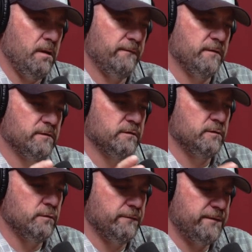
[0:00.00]
if there's a
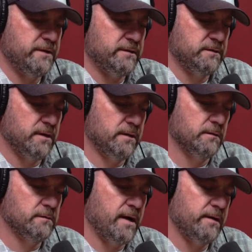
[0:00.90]
school of fish and they're
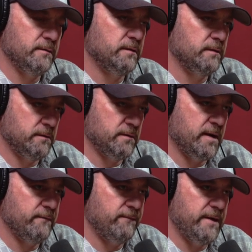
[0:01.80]
trying to, they're
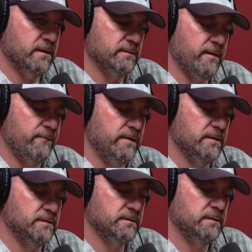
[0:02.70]
trying to feed on that
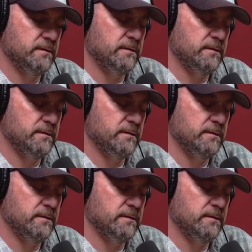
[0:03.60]
fish,